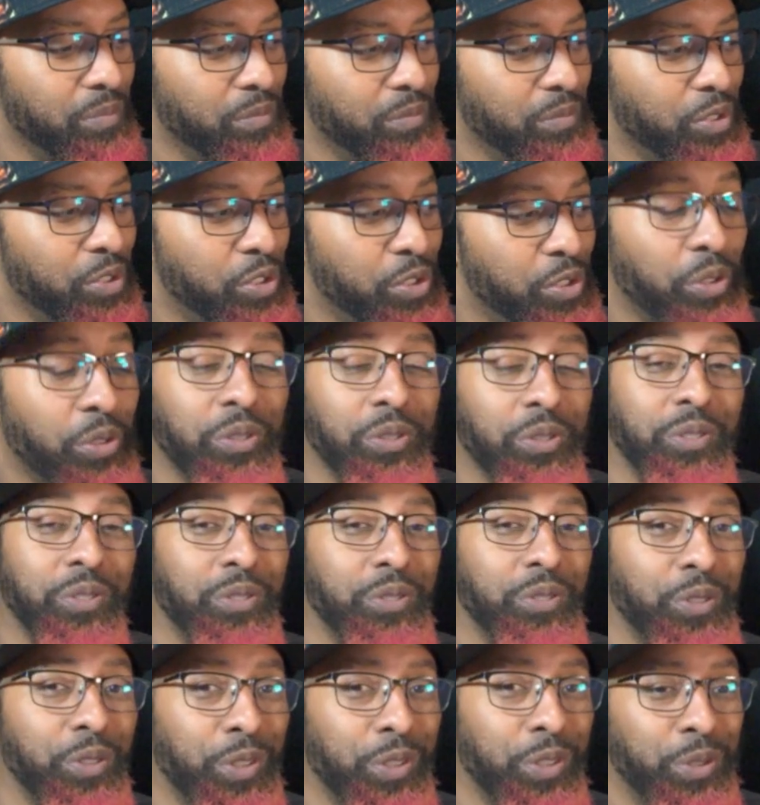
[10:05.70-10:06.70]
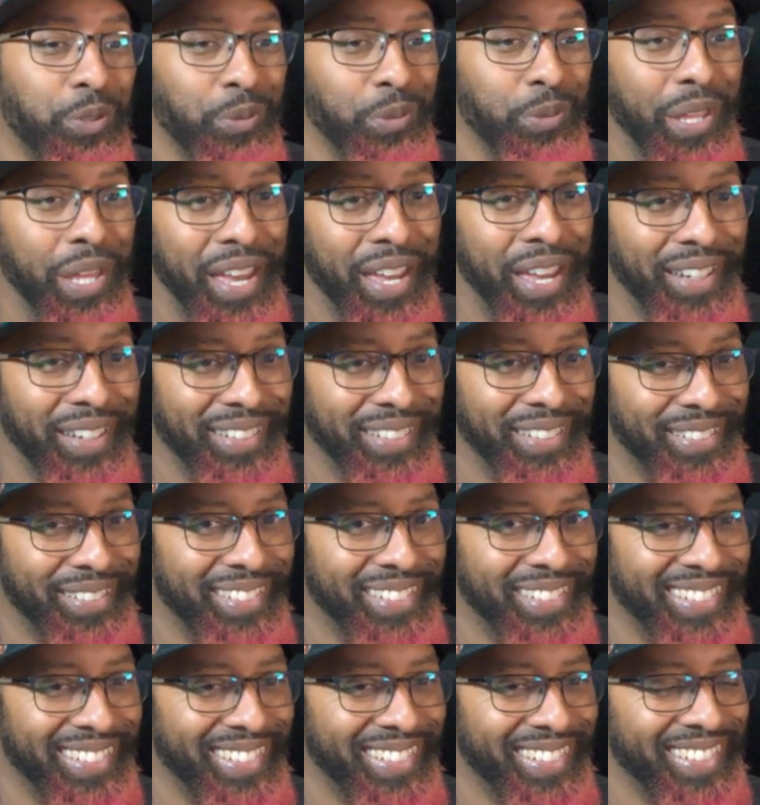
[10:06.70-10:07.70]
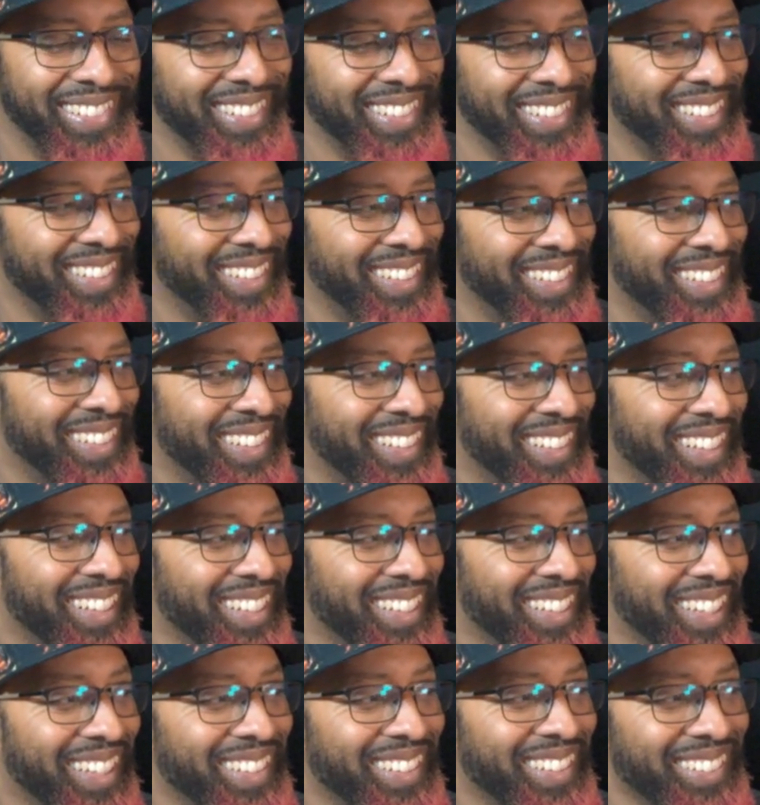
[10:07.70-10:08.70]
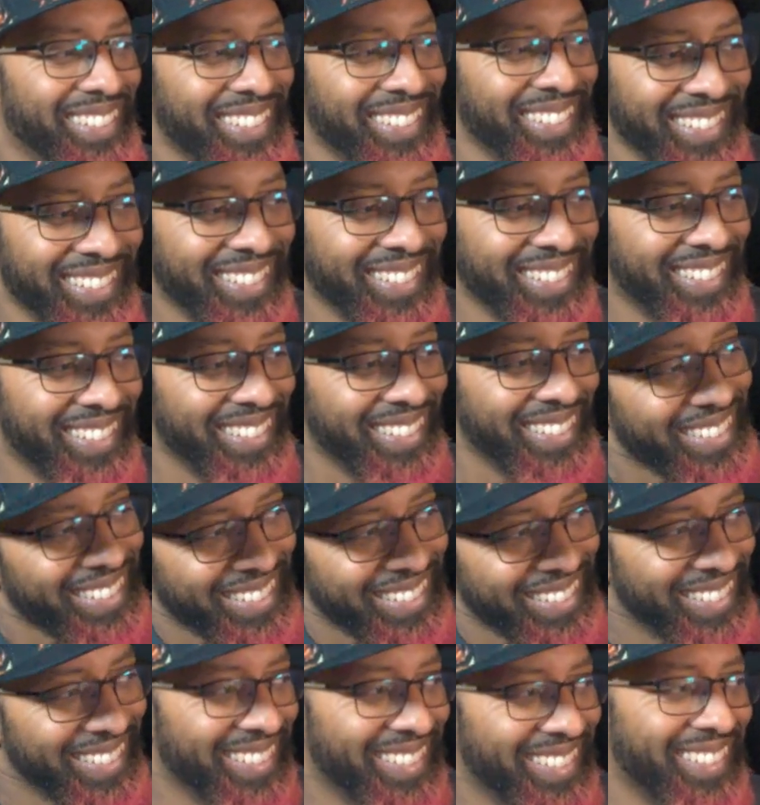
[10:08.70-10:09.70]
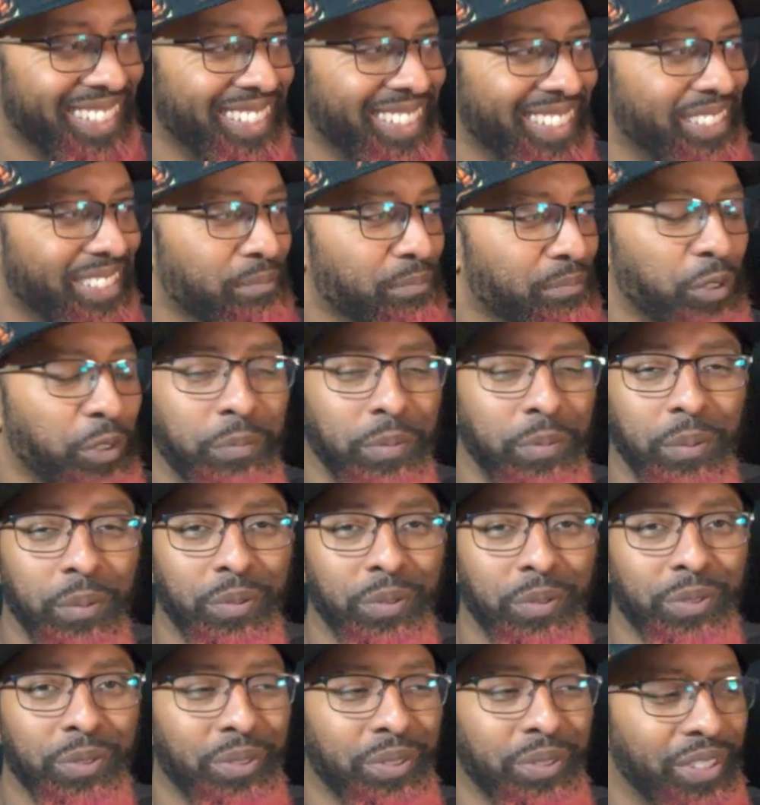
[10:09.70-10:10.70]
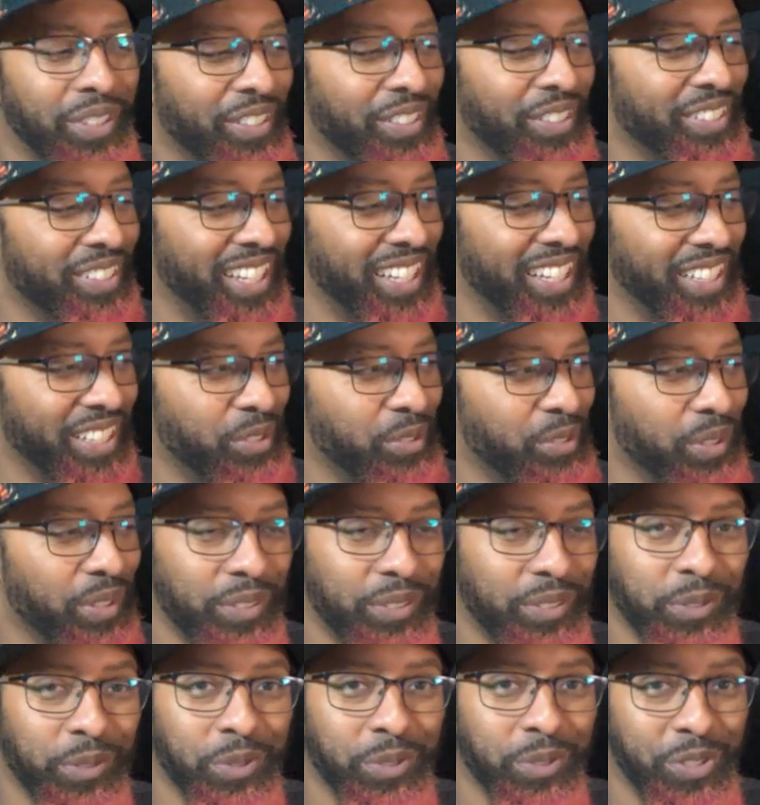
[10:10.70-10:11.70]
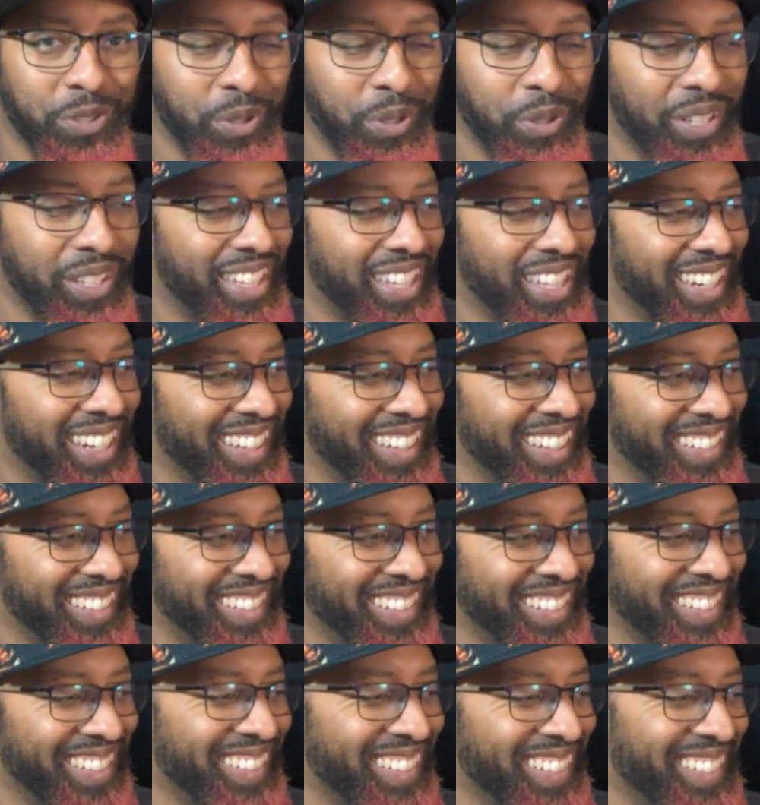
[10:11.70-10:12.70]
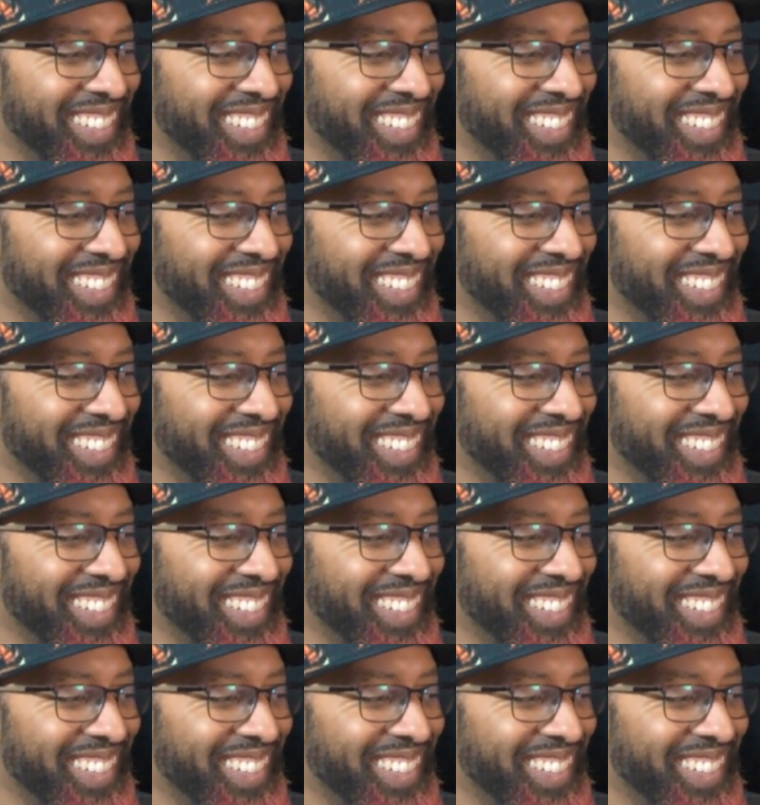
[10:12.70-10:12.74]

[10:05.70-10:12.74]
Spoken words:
Sure, you could do that. Again, most people are not going to enjoy that answer.